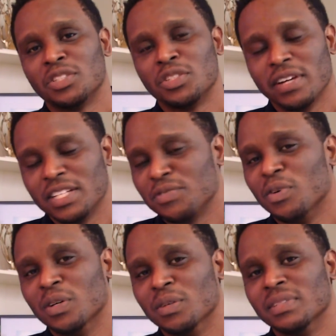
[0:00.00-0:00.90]

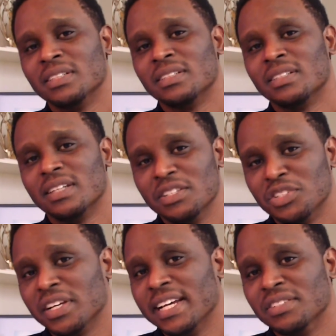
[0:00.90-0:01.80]
transformed
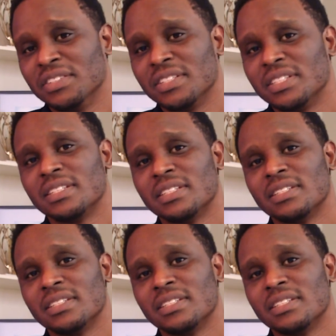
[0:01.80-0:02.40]
and changed.